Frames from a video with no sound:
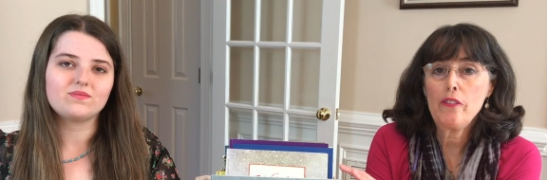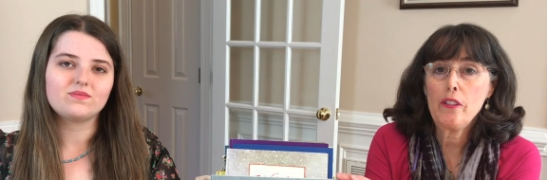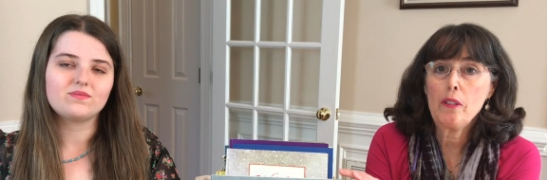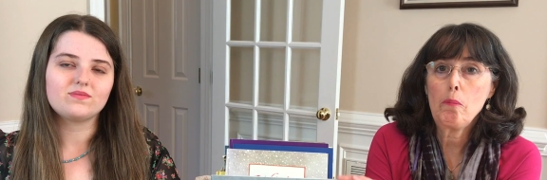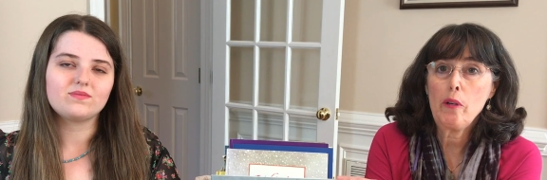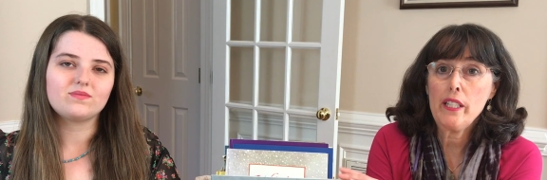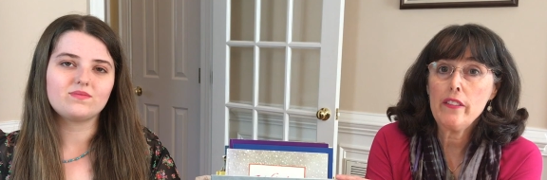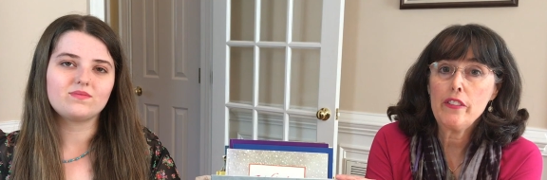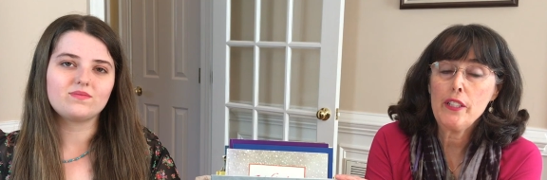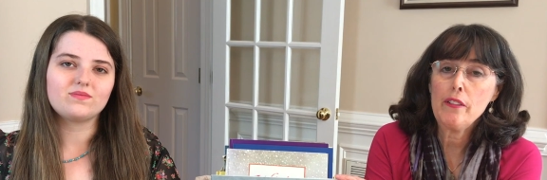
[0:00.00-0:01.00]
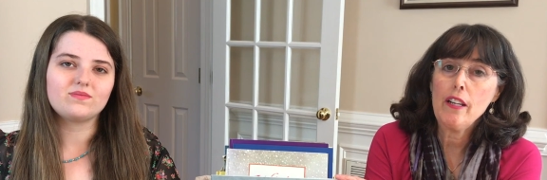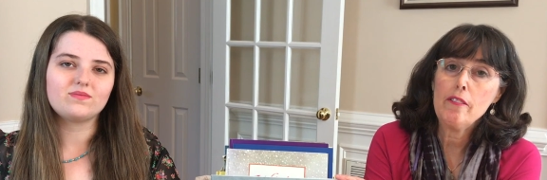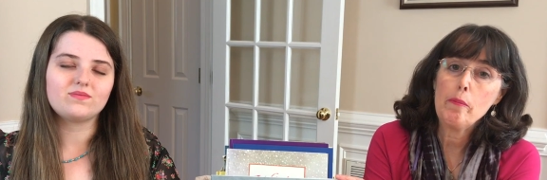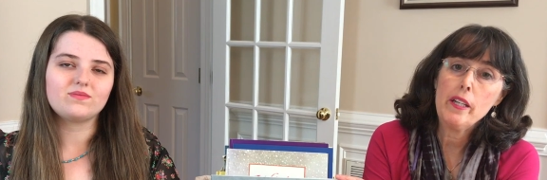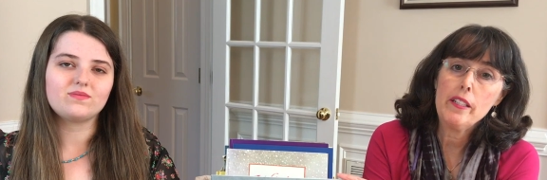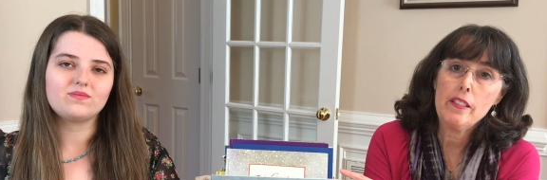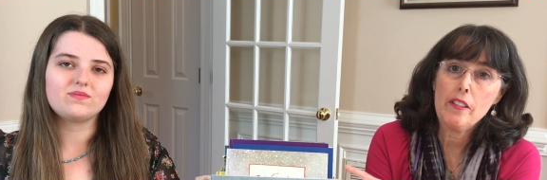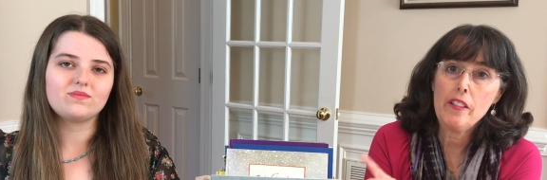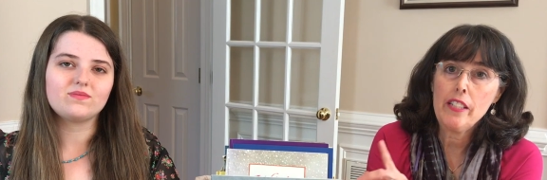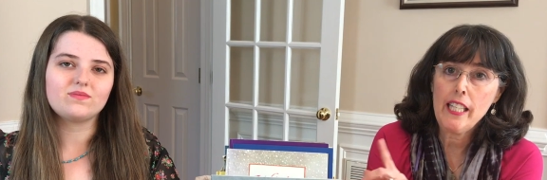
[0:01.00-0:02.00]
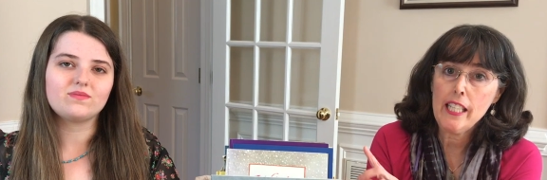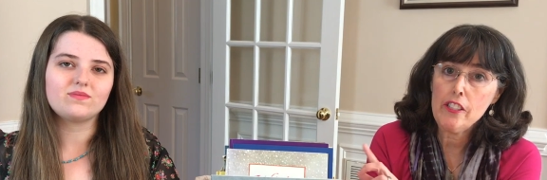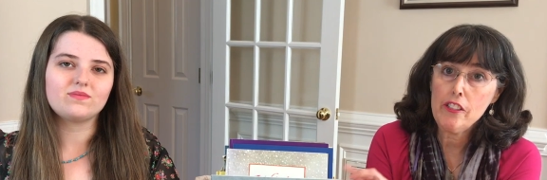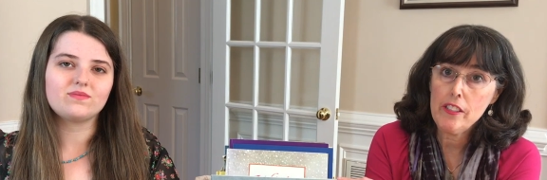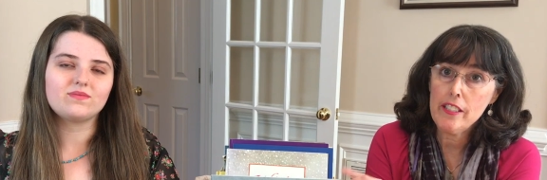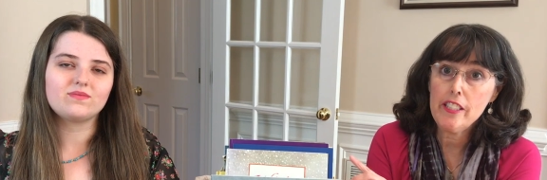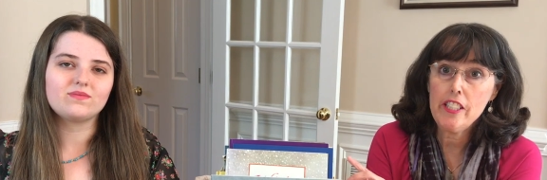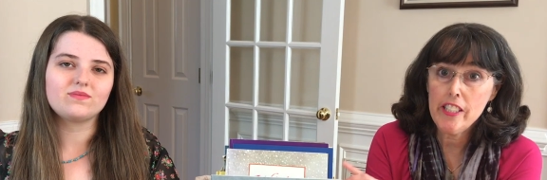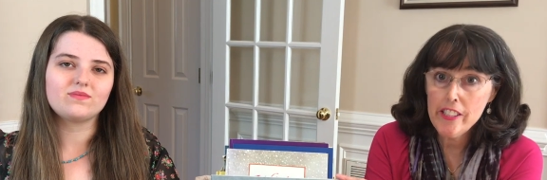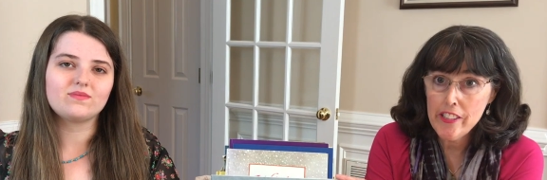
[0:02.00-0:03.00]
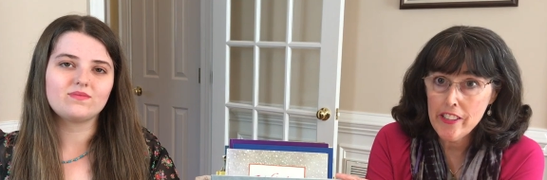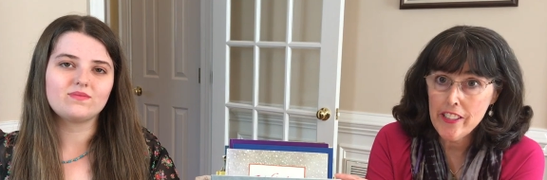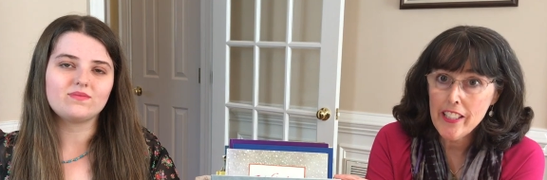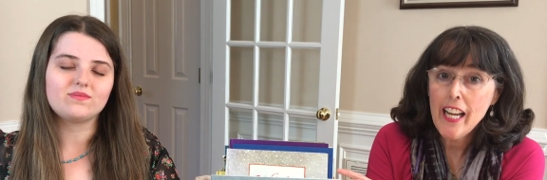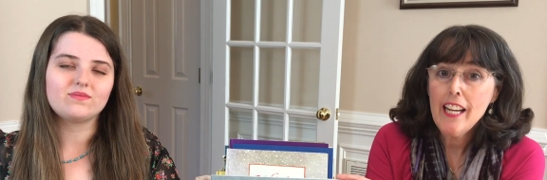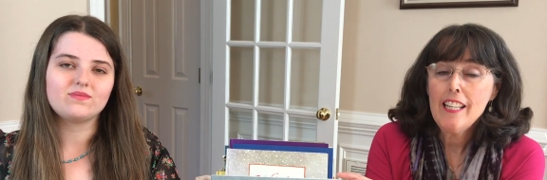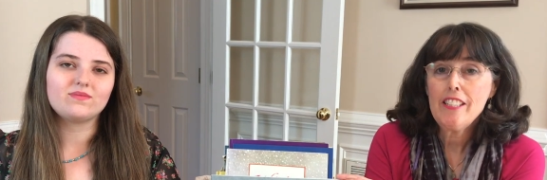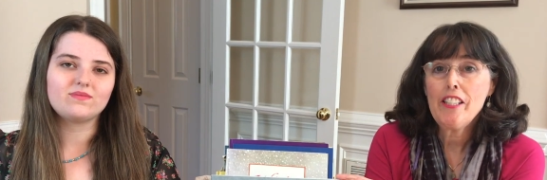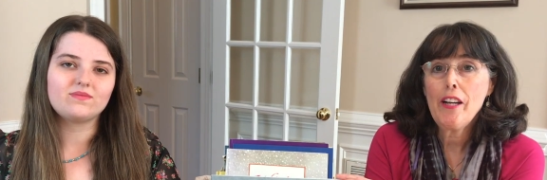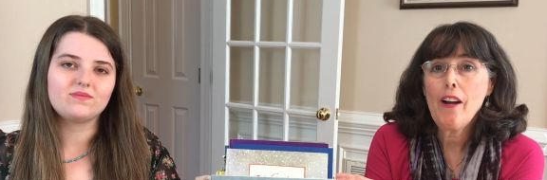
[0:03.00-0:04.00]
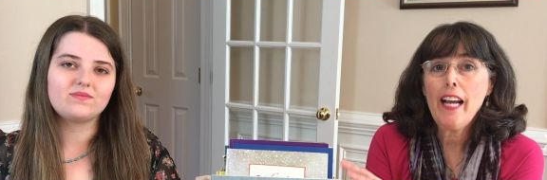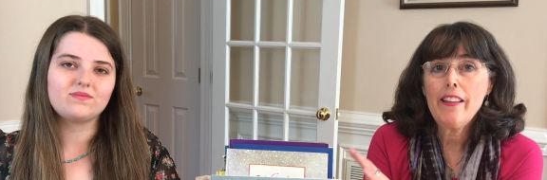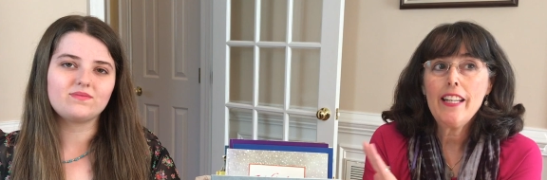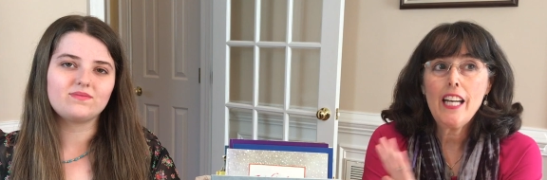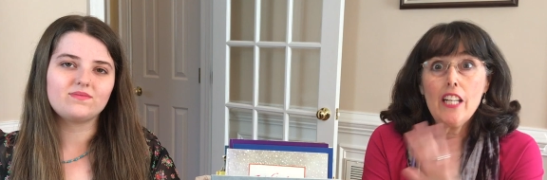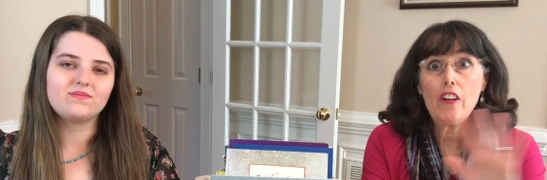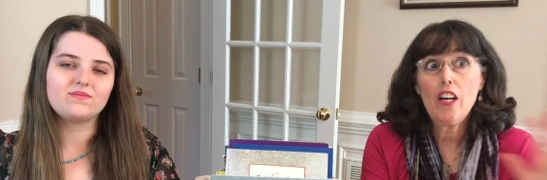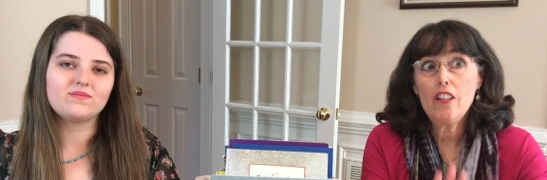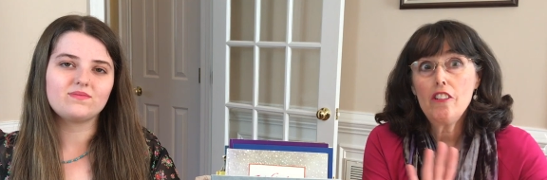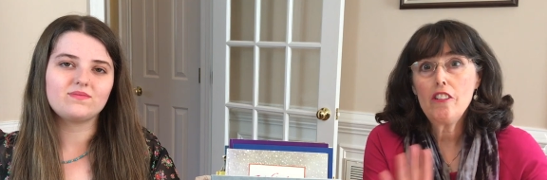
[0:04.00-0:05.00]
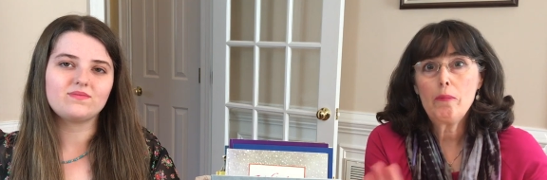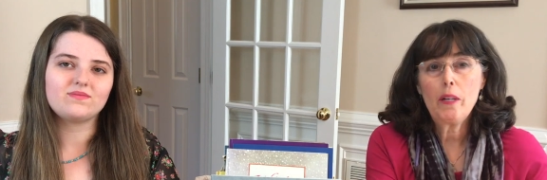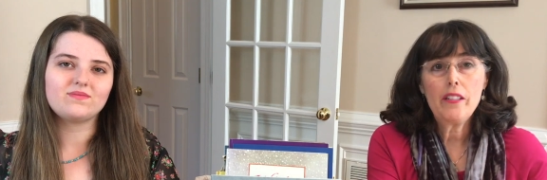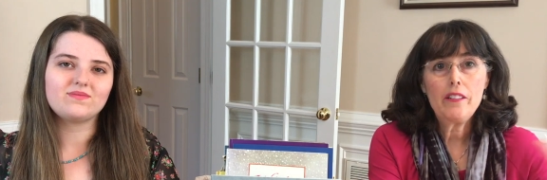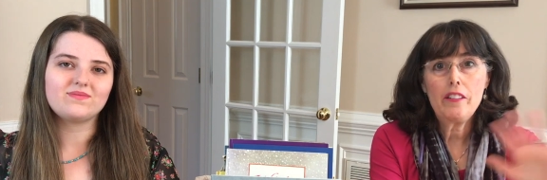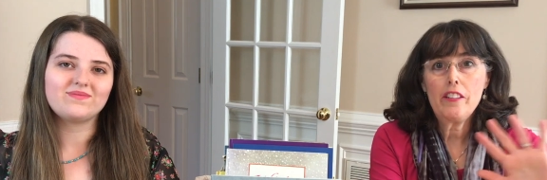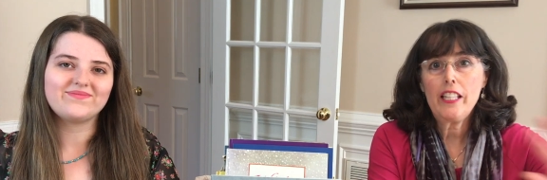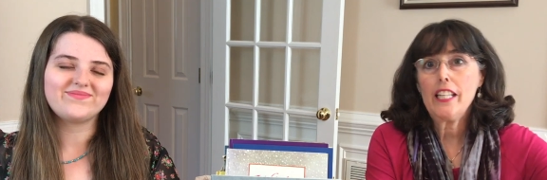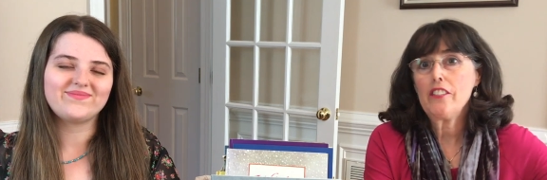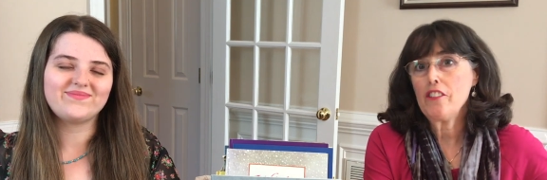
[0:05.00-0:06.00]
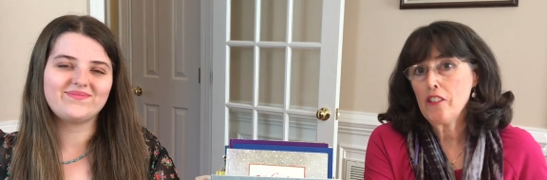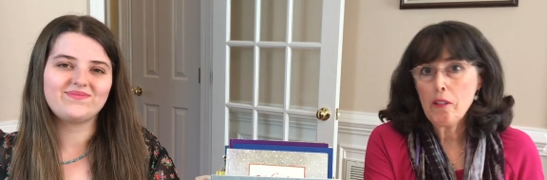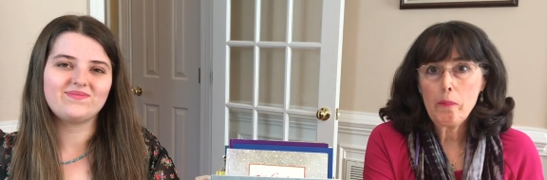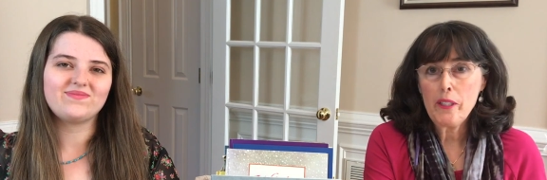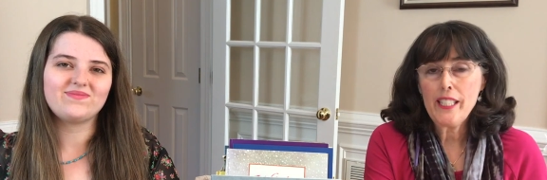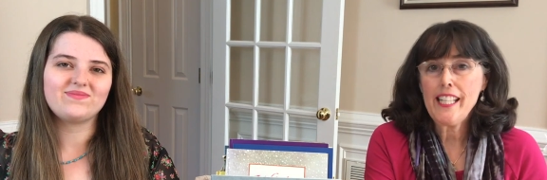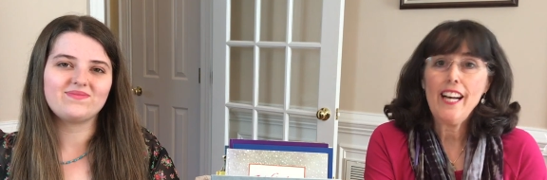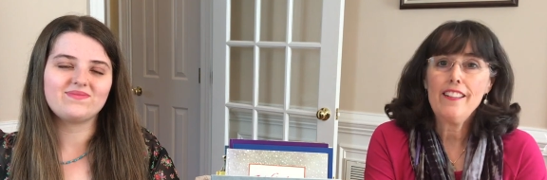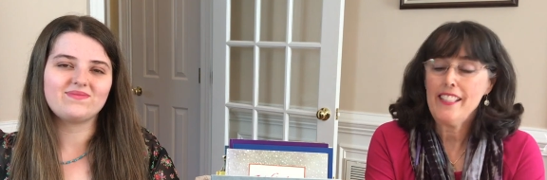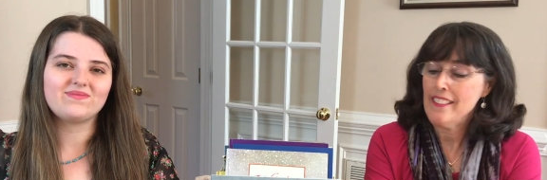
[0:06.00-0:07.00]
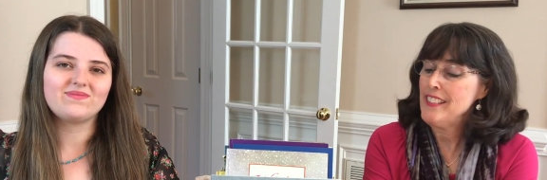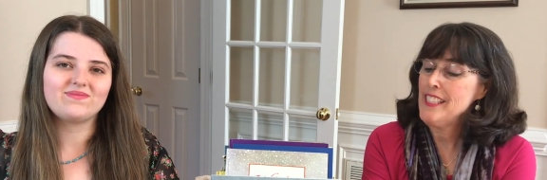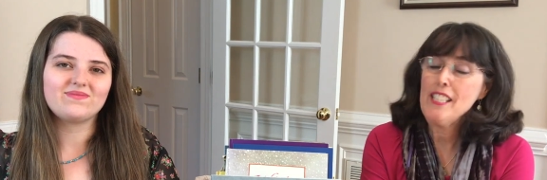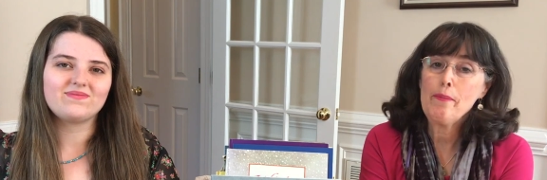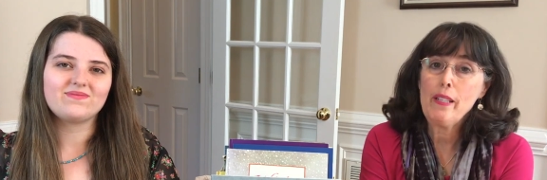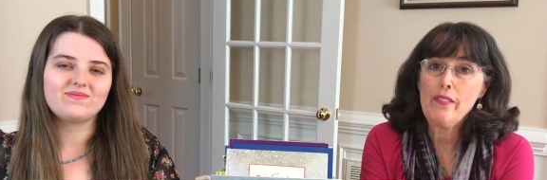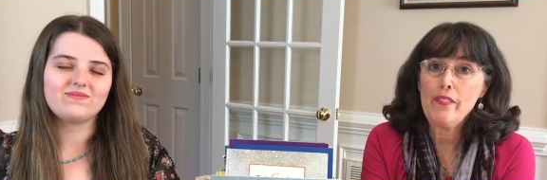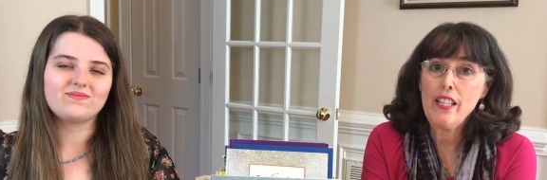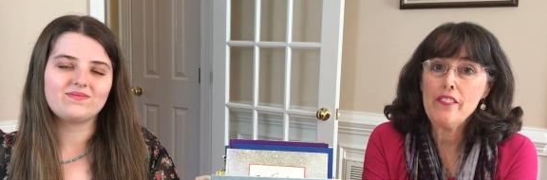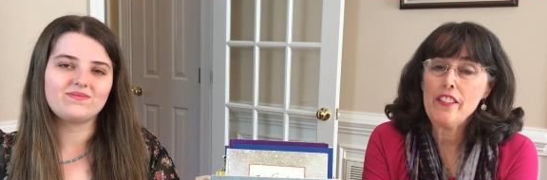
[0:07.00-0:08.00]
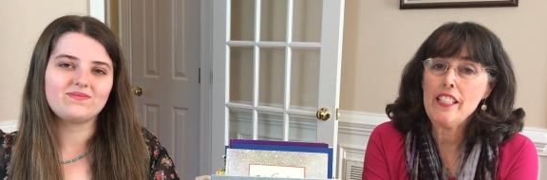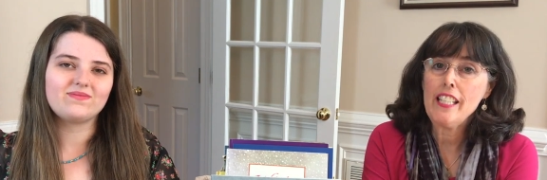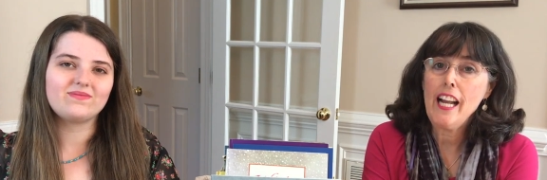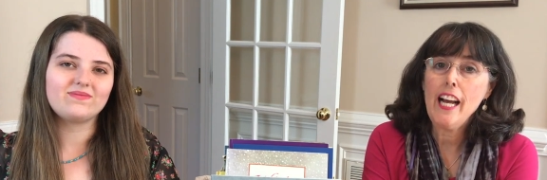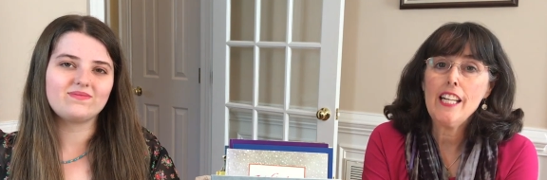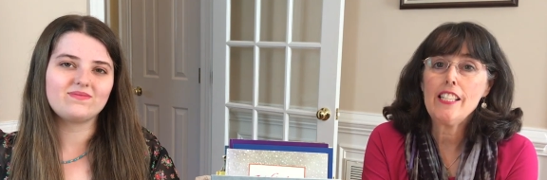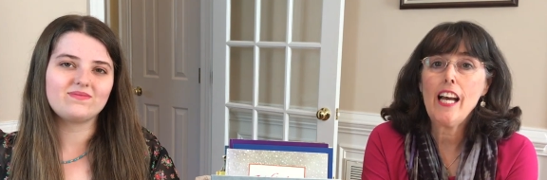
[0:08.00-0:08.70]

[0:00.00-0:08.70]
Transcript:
Speaker 1: from the point of view of Martin Luther King Jr.'s sister. So I think out of all the Martin Luther King Jr. books out there, this is my favorite. It has